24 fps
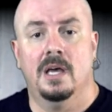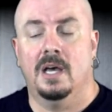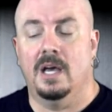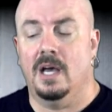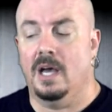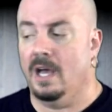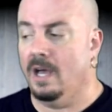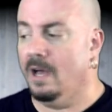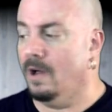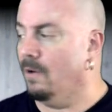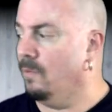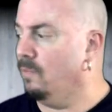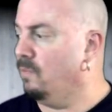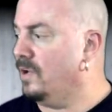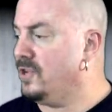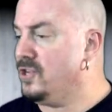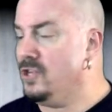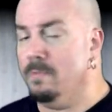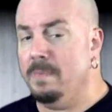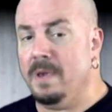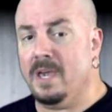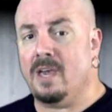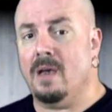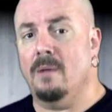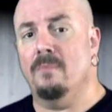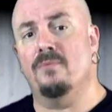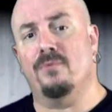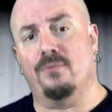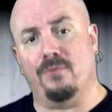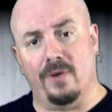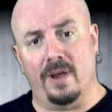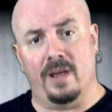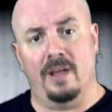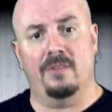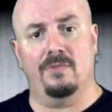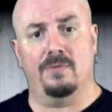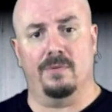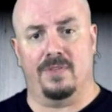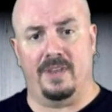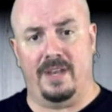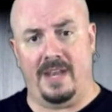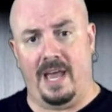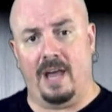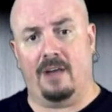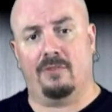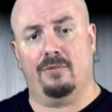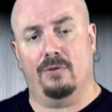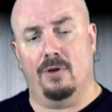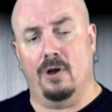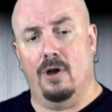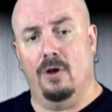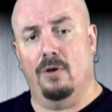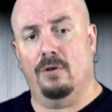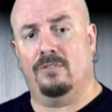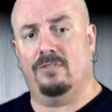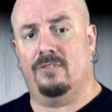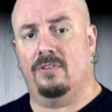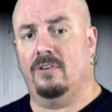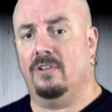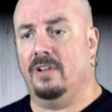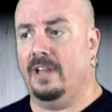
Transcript: Uh, when you become friends with an actual hoaxer,